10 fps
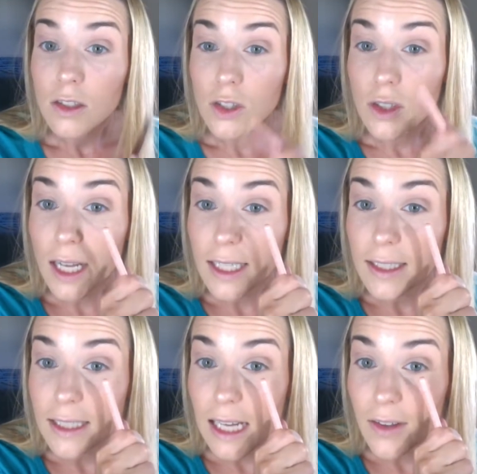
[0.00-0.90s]
you can kind of
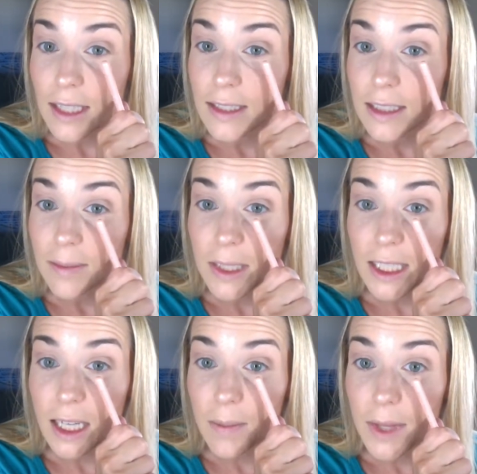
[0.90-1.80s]
see how that's
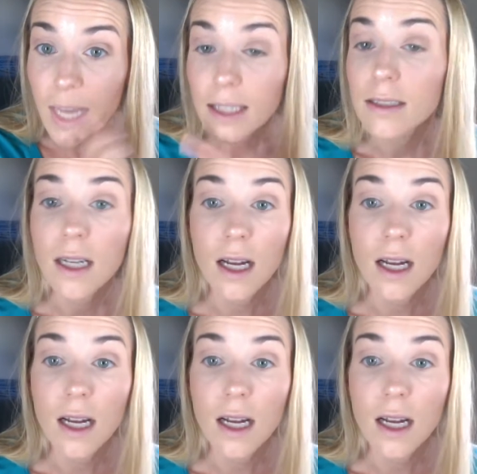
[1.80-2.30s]
deepening up that